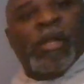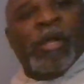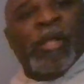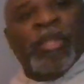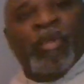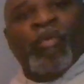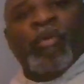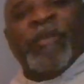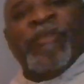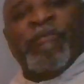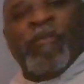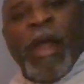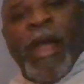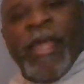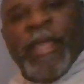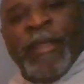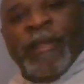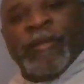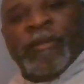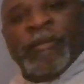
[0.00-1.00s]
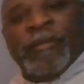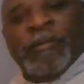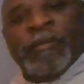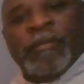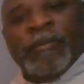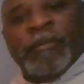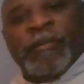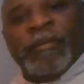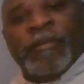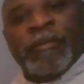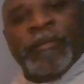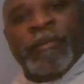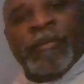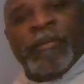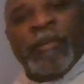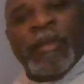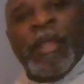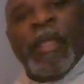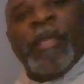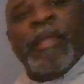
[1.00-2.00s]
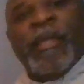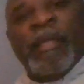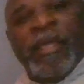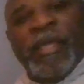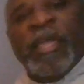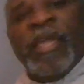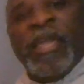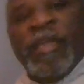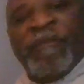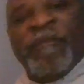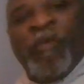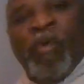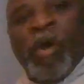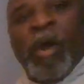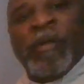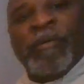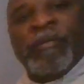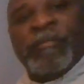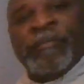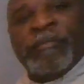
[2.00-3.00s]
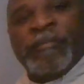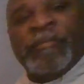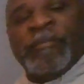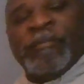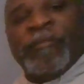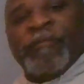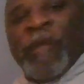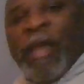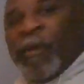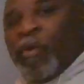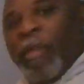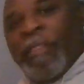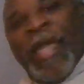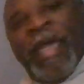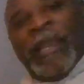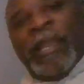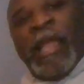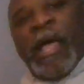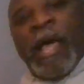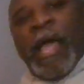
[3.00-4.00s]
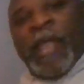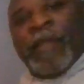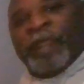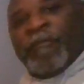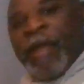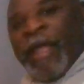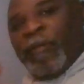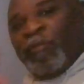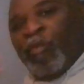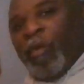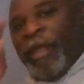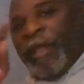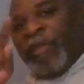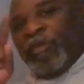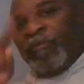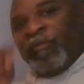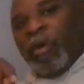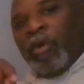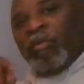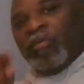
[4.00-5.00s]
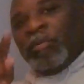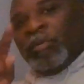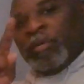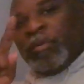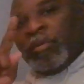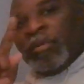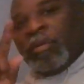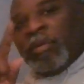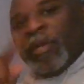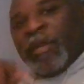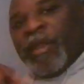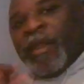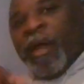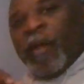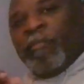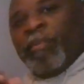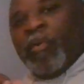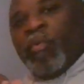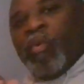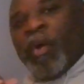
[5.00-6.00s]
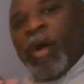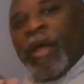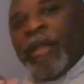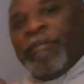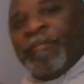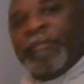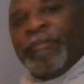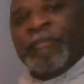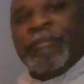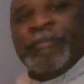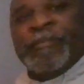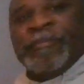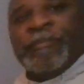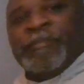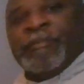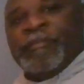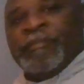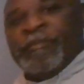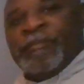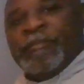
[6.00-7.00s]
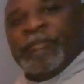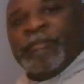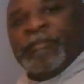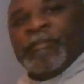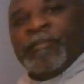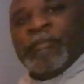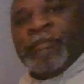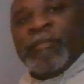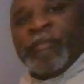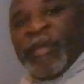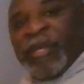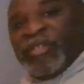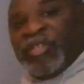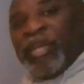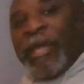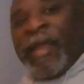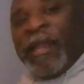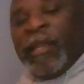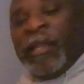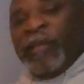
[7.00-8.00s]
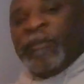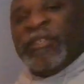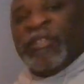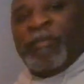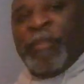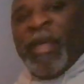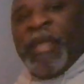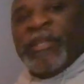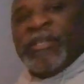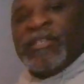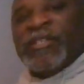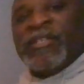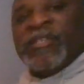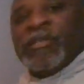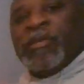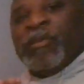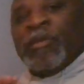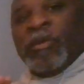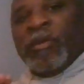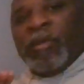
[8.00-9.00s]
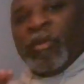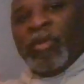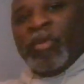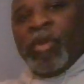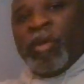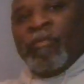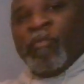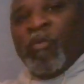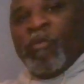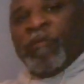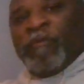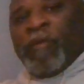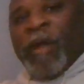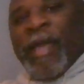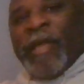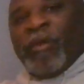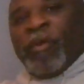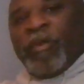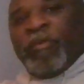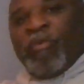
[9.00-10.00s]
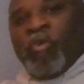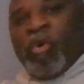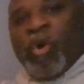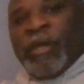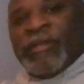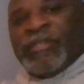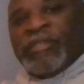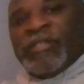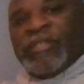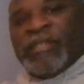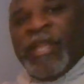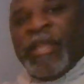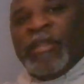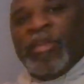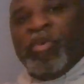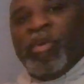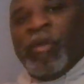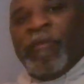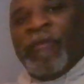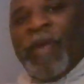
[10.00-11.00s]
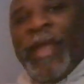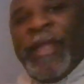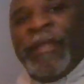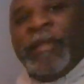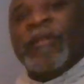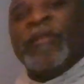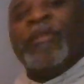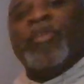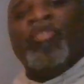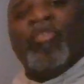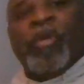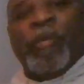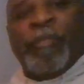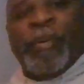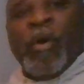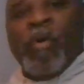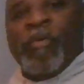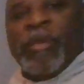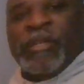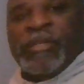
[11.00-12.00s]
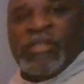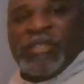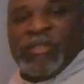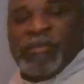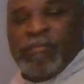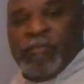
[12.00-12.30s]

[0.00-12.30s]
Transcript: you would write E4, right on that line, right where you wrote number 1, because you got to leave space You're going to move right across, and you're going to write your opponent's